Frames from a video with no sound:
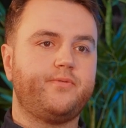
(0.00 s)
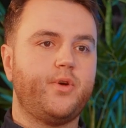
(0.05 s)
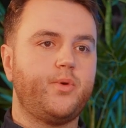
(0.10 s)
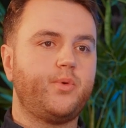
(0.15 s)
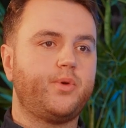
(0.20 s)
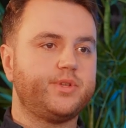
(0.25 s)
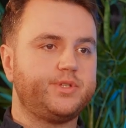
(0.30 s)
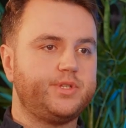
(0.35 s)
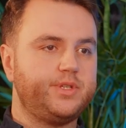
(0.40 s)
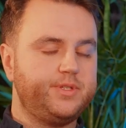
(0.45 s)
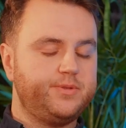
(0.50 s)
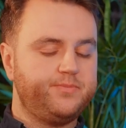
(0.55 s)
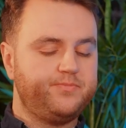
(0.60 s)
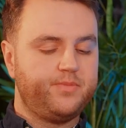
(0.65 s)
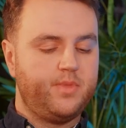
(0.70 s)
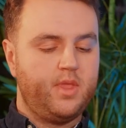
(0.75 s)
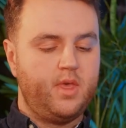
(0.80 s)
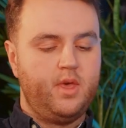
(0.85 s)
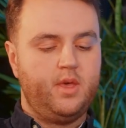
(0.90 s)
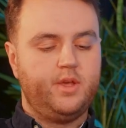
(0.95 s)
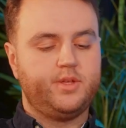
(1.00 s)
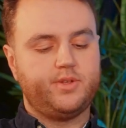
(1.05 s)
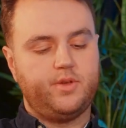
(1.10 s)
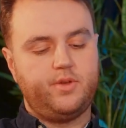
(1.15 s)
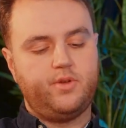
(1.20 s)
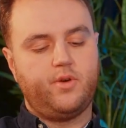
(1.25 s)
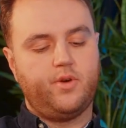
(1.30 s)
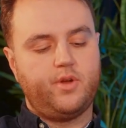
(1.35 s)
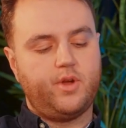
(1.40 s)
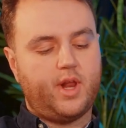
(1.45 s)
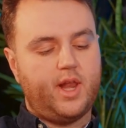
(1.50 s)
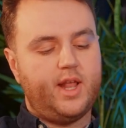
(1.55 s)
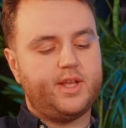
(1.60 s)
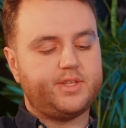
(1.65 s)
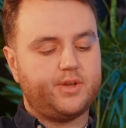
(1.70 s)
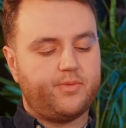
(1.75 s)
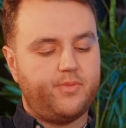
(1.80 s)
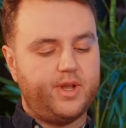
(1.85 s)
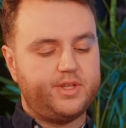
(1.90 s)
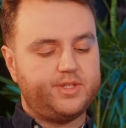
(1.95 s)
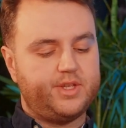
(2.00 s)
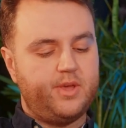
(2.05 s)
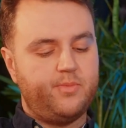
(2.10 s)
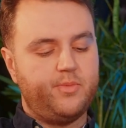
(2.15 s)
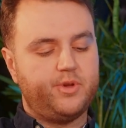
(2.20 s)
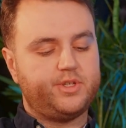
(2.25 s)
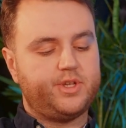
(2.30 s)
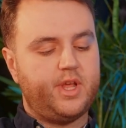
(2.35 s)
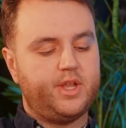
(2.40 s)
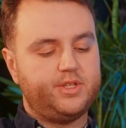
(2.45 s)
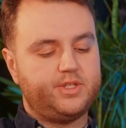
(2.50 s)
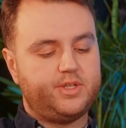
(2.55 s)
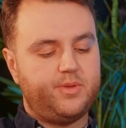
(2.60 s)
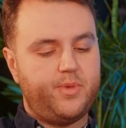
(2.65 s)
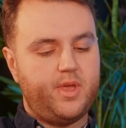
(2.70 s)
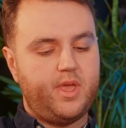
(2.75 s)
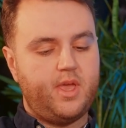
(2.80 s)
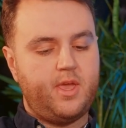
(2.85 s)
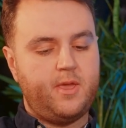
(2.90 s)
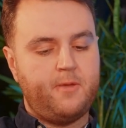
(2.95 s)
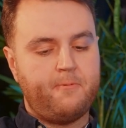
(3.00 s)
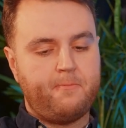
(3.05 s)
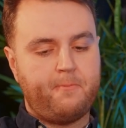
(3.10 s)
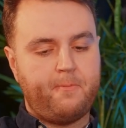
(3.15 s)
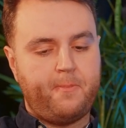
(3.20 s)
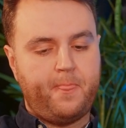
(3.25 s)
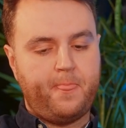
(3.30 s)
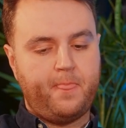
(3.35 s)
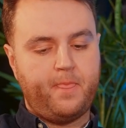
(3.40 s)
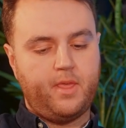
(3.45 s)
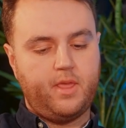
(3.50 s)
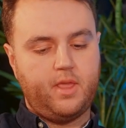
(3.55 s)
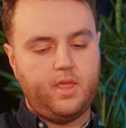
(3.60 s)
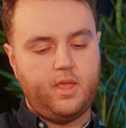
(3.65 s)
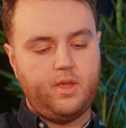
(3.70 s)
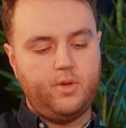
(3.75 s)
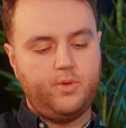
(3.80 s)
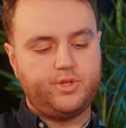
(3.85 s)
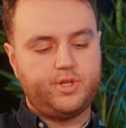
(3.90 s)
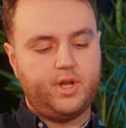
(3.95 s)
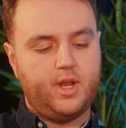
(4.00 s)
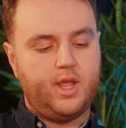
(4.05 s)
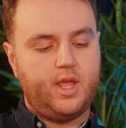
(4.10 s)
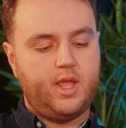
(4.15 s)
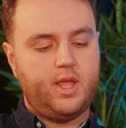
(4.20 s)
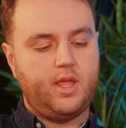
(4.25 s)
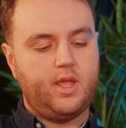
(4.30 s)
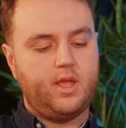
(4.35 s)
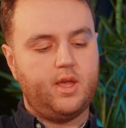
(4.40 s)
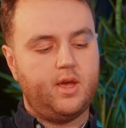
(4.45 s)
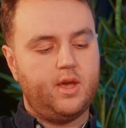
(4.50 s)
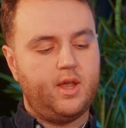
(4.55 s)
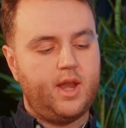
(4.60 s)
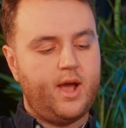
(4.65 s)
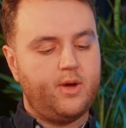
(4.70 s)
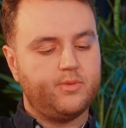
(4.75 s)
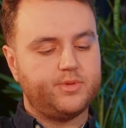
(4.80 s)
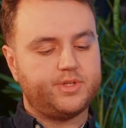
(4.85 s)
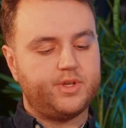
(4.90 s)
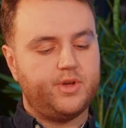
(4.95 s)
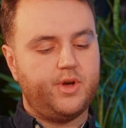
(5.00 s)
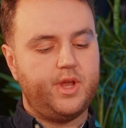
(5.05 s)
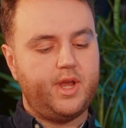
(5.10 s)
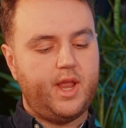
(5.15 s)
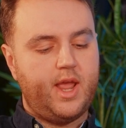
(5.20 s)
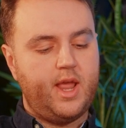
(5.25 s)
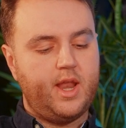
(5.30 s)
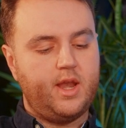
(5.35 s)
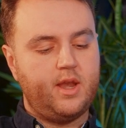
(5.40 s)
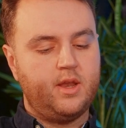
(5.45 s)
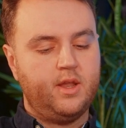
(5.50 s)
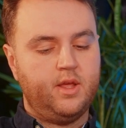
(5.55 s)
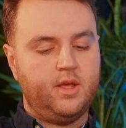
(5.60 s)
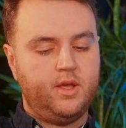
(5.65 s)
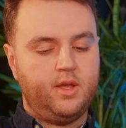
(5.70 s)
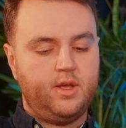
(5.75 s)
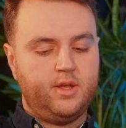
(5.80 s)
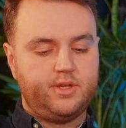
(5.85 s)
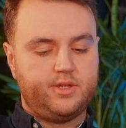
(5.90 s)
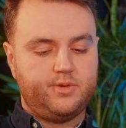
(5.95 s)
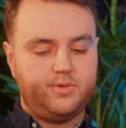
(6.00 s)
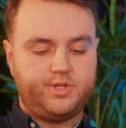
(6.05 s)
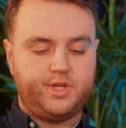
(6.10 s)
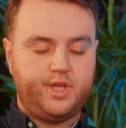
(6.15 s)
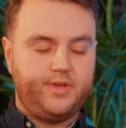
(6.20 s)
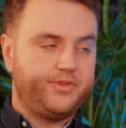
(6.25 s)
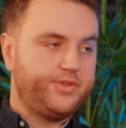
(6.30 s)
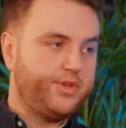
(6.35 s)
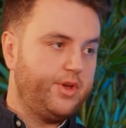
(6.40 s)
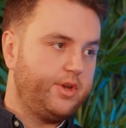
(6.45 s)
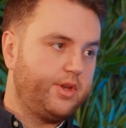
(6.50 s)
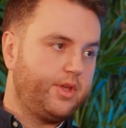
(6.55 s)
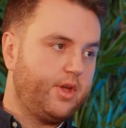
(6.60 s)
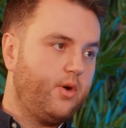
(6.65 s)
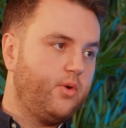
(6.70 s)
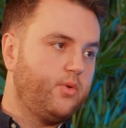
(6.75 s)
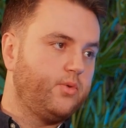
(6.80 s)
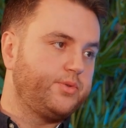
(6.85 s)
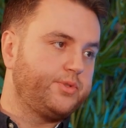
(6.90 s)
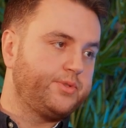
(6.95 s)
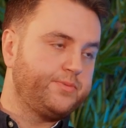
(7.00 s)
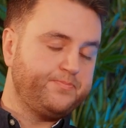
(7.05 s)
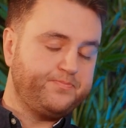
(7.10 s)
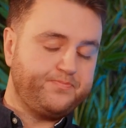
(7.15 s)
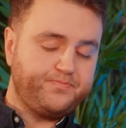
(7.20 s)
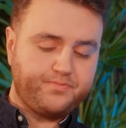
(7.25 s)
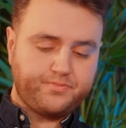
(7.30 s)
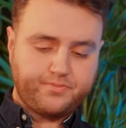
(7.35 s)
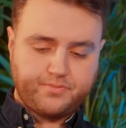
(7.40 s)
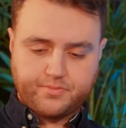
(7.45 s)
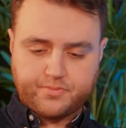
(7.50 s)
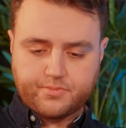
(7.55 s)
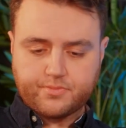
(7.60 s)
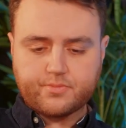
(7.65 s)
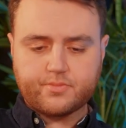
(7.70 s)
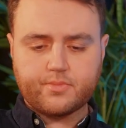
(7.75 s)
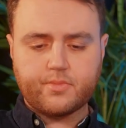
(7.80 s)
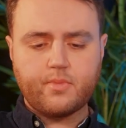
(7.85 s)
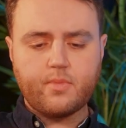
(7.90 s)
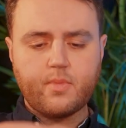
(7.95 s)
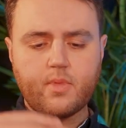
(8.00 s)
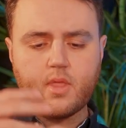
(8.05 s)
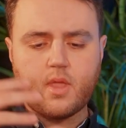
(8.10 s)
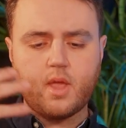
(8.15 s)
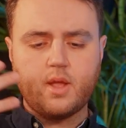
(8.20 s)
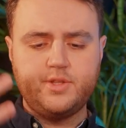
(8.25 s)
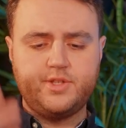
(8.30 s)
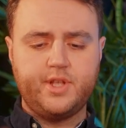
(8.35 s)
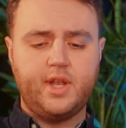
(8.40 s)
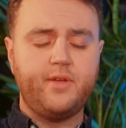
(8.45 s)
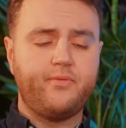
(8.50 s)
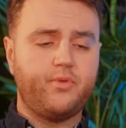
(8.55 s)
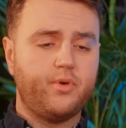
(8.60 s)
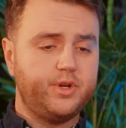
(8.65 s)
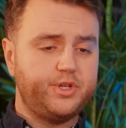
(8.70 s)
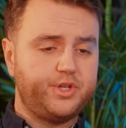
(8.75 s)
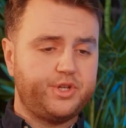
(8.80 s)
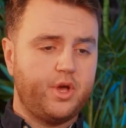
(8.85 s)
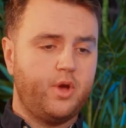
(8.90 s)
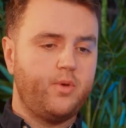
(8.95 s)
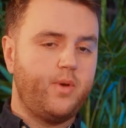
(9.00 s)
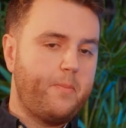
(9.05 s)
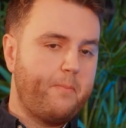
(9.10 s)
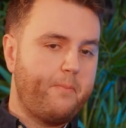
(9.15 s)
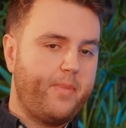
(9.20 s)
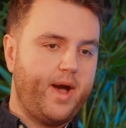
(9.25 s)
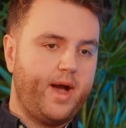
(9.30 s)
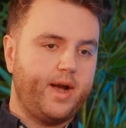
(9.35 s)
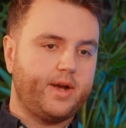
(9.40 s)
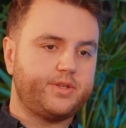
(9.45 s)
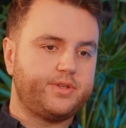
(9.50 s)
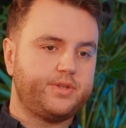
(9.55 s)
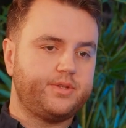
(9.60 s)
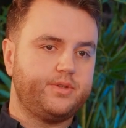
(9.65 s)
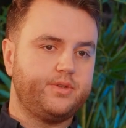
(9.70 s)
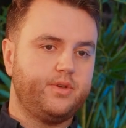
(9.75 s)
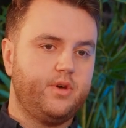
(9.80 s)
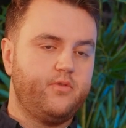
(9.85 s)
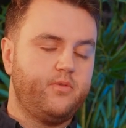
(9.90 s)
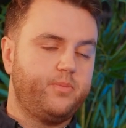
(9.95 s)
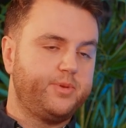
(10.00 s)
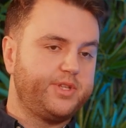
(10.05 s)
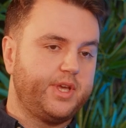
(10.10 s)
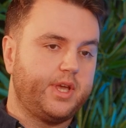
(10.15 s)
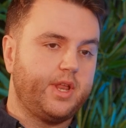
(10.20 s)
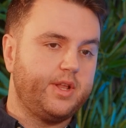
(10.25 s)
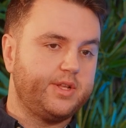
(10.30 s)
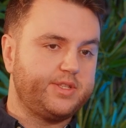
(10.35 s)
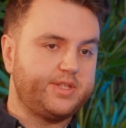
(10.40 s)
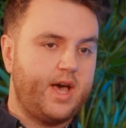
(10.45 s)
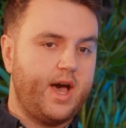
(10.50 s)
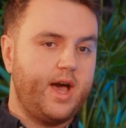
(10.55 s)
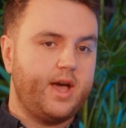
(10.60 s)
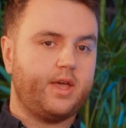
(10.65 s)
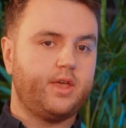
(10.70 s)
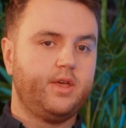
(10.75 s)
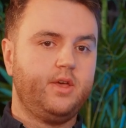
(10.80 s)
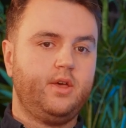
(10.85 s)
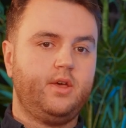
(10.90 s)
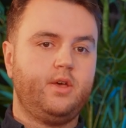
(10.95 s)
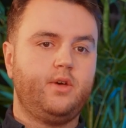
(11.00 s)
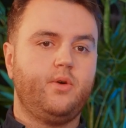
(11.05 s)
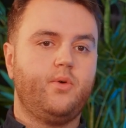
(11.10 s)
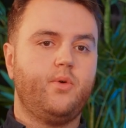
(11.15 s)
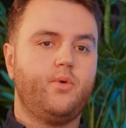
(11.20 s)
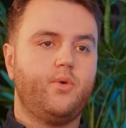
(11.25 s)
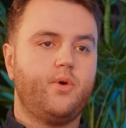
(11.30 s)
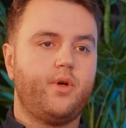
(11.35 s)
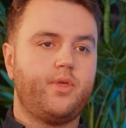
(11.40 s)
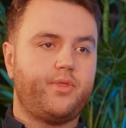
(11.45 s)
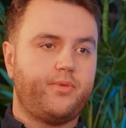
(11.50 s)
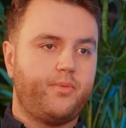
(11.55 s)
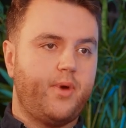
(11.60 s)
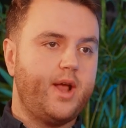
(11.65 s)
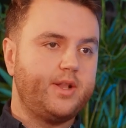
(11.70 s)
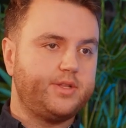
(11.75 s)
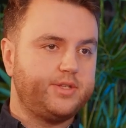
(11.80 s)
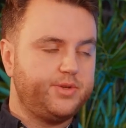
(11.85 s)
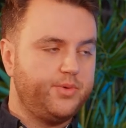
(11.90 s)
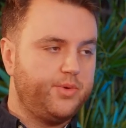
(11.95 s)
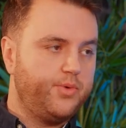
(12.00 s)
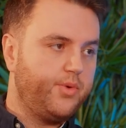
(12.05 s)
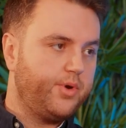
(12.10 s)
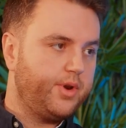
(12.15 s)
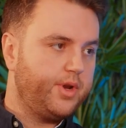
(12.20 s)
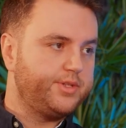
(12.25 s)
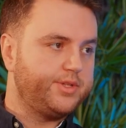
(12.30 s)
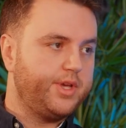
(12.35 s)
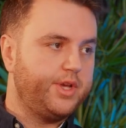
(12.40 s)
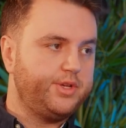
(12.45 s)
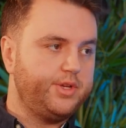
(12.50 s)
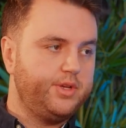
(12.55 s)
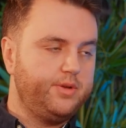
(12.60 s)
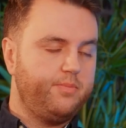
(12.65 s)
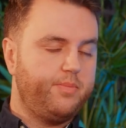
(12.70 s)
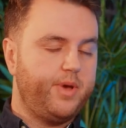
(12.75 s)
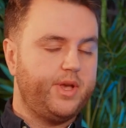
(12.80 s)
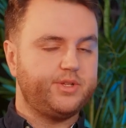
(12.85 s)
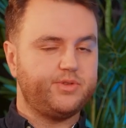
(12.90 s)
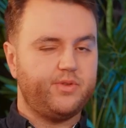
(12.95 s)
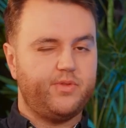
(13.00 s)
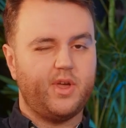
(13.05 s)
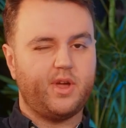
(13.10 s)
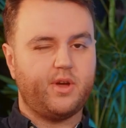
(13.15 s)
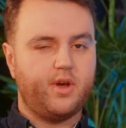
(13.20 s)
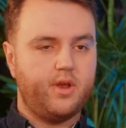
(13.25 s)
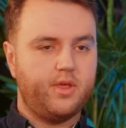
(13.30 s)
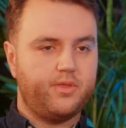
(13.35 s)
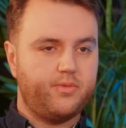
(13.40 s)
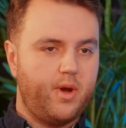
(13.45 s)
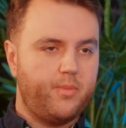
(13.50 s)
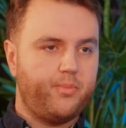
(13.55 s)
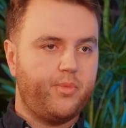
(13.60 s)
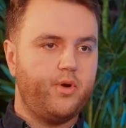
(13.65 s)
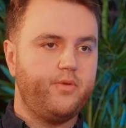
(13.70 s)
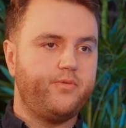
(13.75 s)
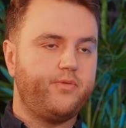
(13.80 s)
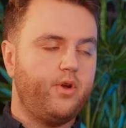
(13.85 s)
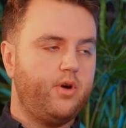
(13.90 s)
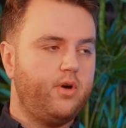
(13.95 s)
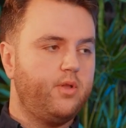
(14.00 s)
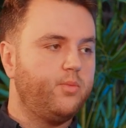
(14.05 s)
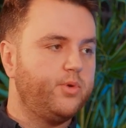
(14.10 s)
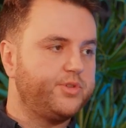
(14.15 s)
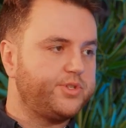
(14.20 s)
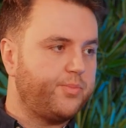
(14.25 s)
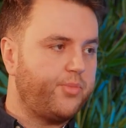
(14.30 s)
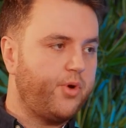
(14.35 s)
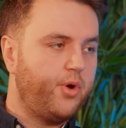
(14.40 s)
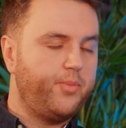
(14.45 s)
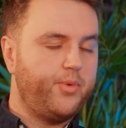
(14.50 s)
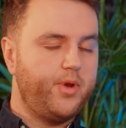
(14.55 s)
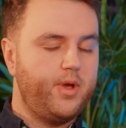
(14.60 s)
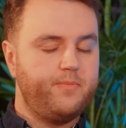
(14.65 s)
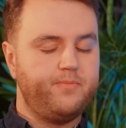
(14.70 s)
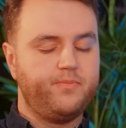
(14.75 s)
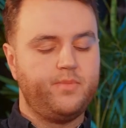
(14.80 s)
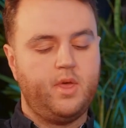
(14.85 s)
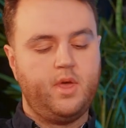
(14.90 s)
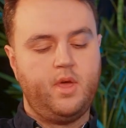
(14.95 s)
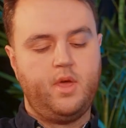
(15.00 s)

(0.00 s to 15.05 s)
focuses. So you've got your classic red team, which tends to be usually an outside in to achieve certain goals, deliver and show impact of a particular attack or a threat to an organization based on that kind of threat profile and what's appropriate.